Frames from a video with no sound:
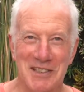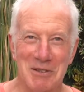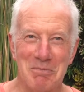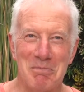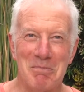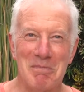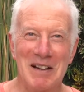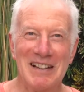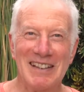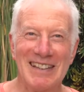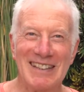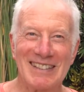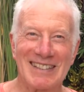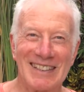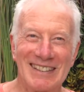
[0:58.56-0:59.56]

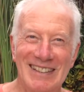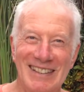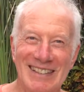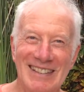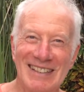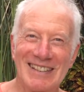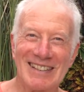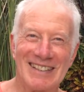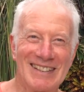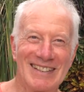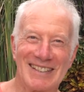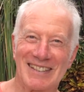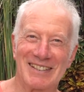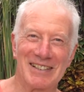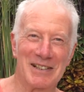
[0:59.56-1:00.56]
amazing, isn't it?
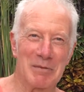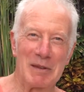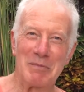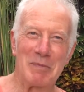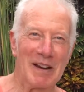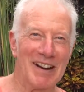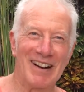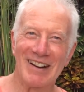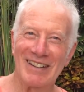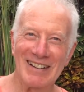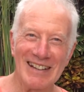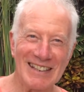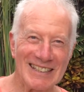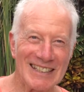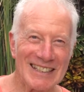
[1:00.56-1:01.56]
It's got to be
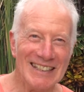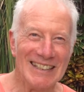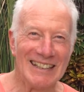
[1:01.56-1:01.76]
paradise.